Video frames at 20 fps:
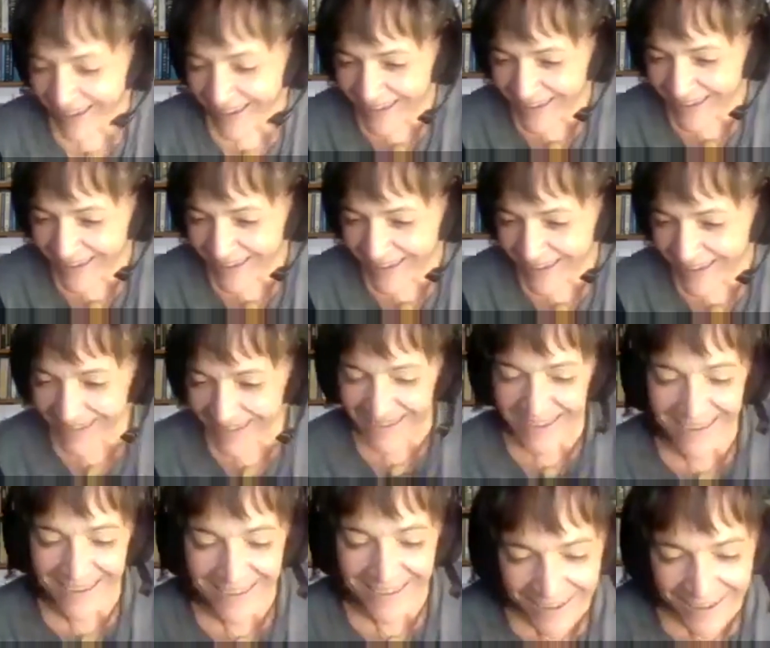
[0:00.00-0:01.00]
Yeah.
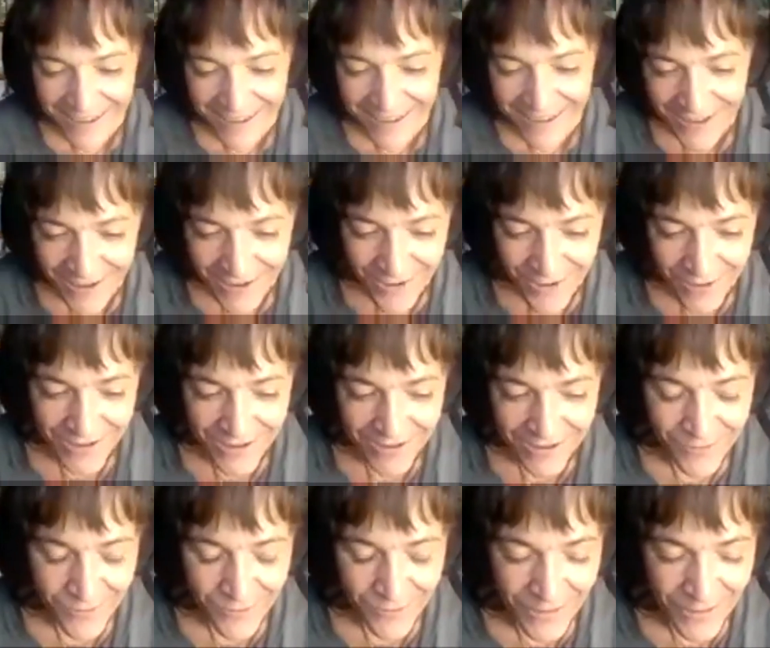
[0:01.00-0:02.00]
Well,
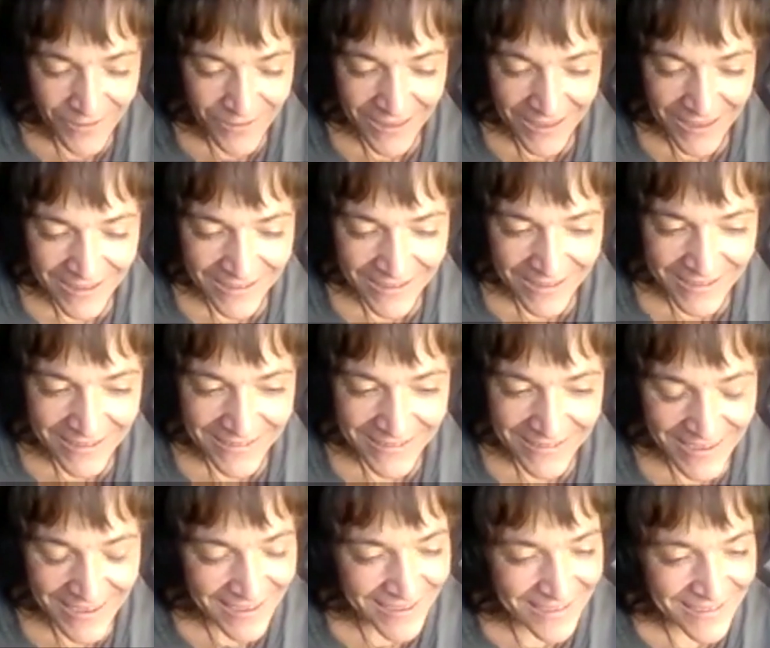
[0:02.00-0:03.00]

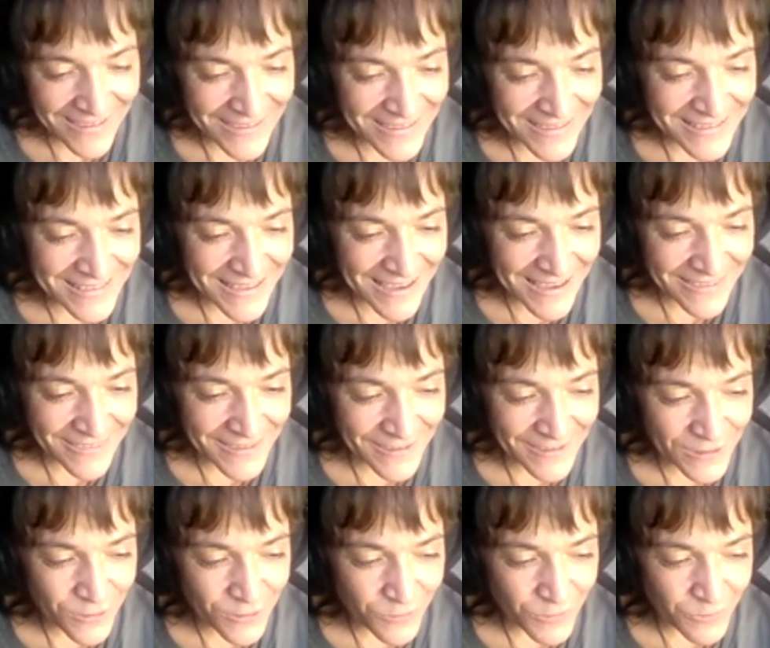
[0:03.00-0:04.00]
I think that
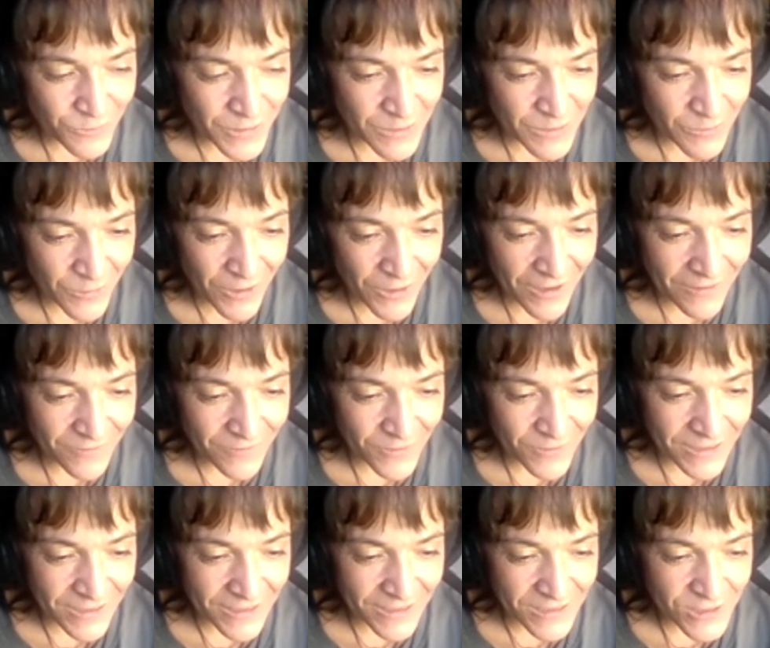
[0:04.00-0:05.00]
when people have
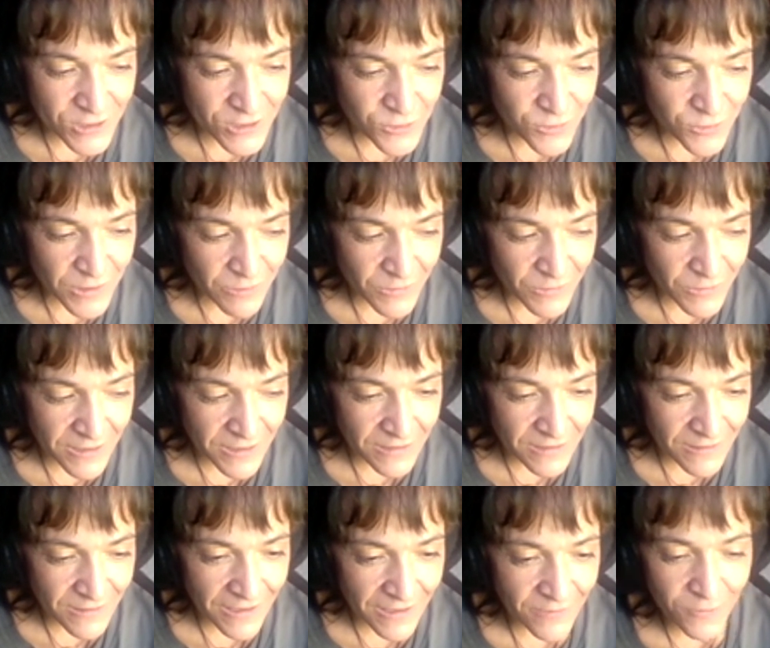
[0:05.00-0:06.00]
extremely,
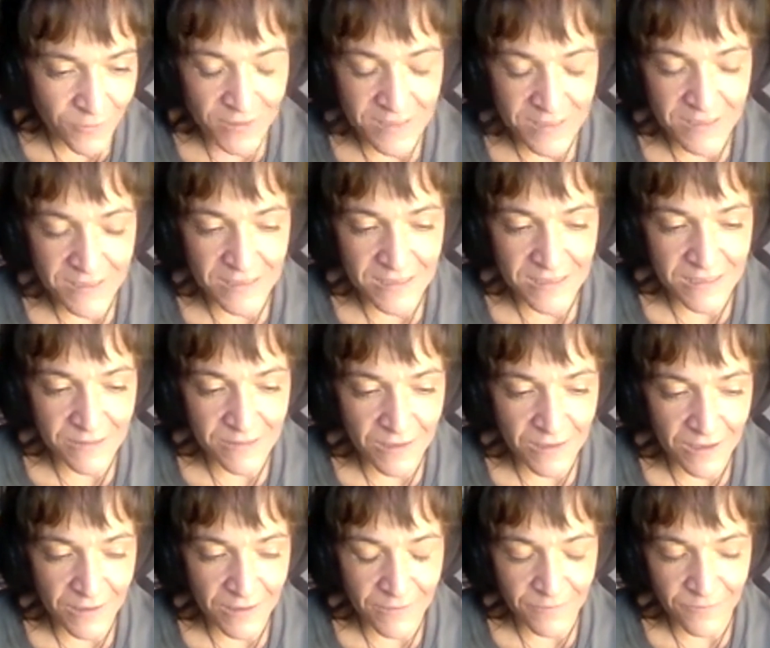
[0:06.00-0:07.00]
like for instance,
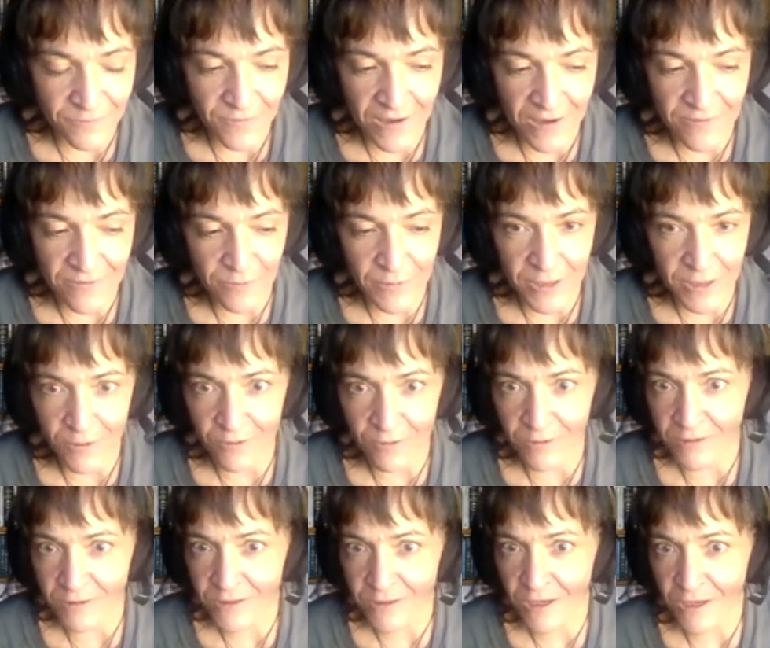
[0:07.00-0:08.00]
5-MeO
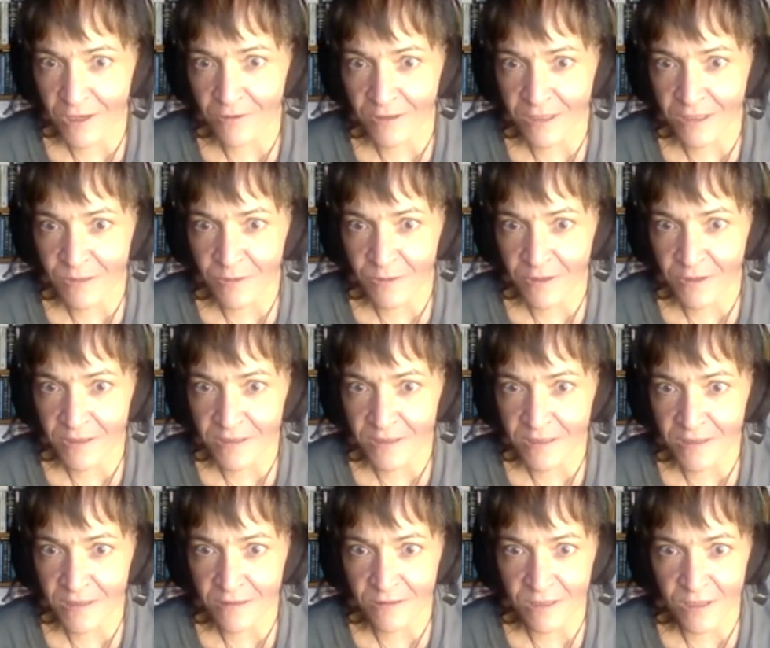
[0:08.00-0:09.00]
or toad
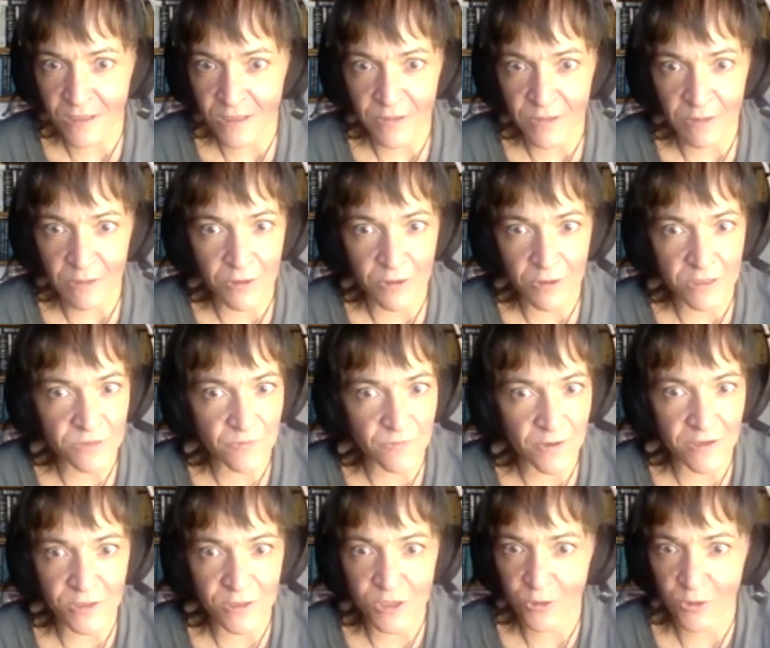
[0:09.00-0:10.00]
experiences or something where it's
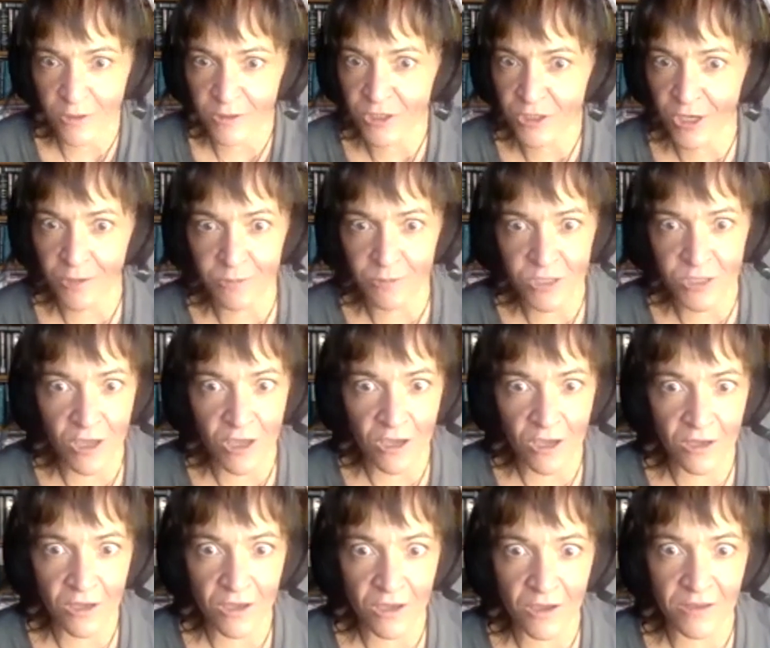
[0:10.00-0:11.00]
very short, sharp
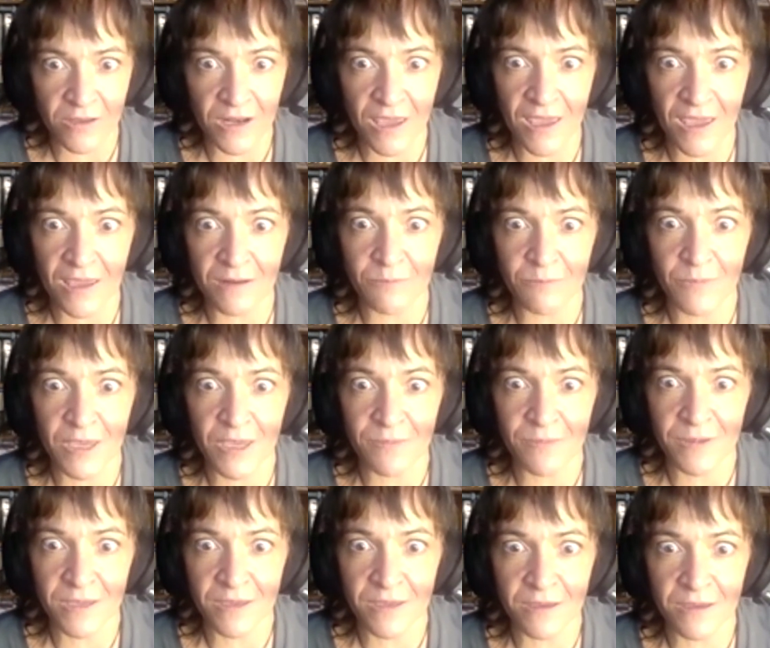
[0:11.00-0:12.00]
shock, and
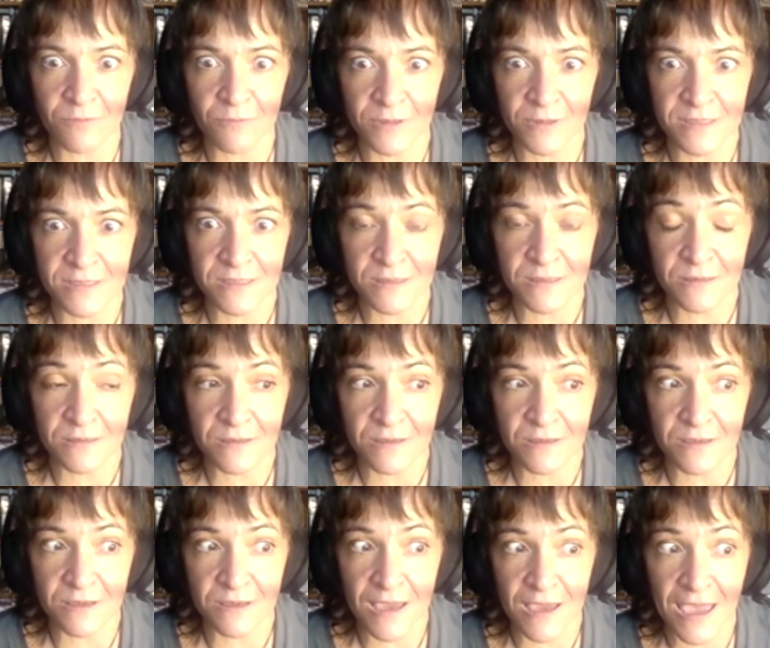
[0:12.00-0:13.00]
maybe it was
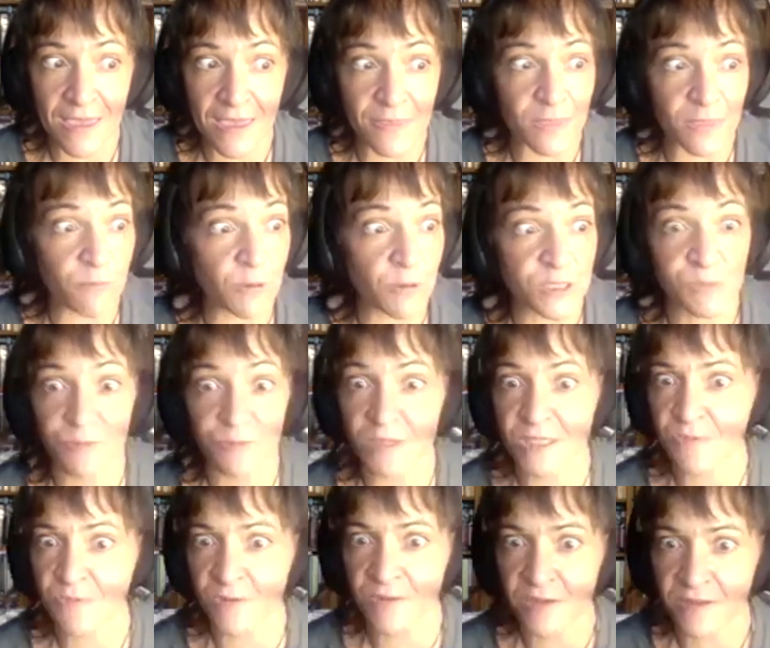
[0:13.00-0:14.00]
the most
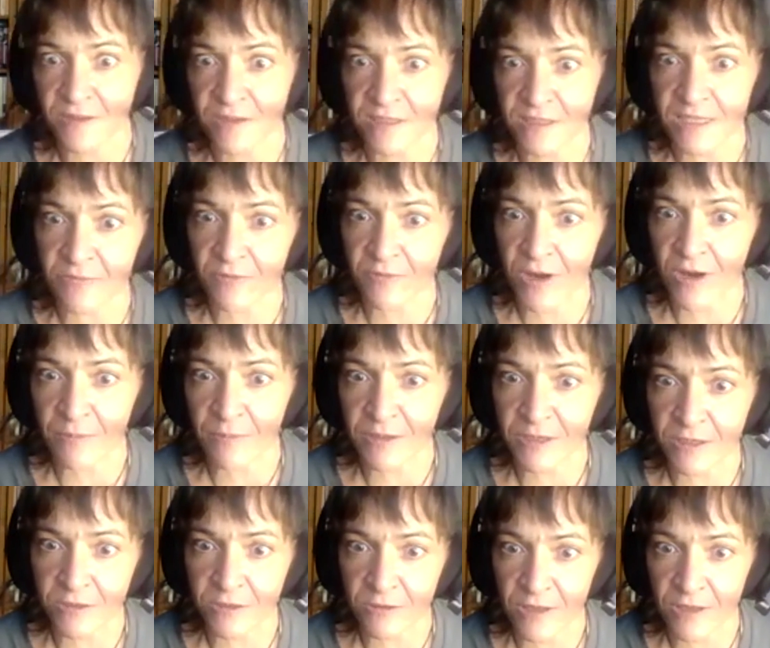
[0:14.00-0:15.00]
blissful thing that's ever
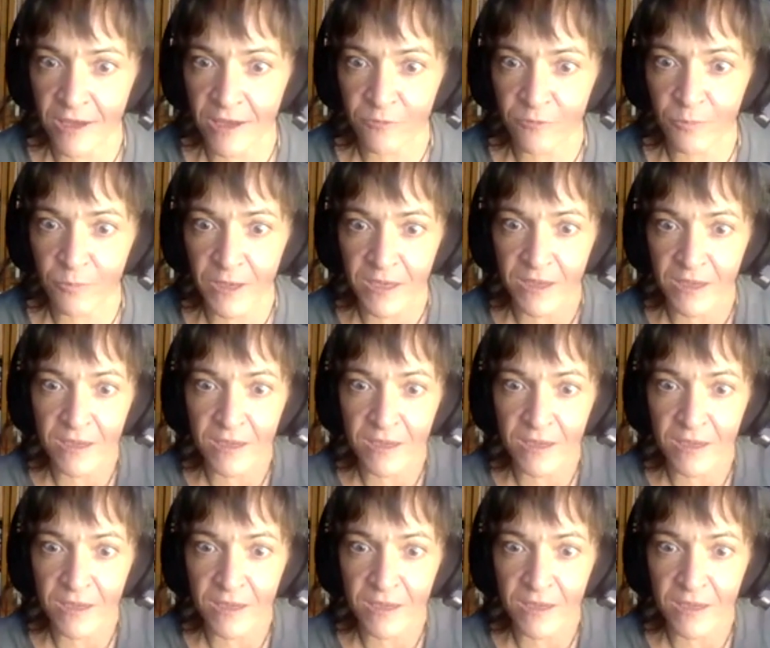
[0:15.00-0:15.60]
happened in your life, but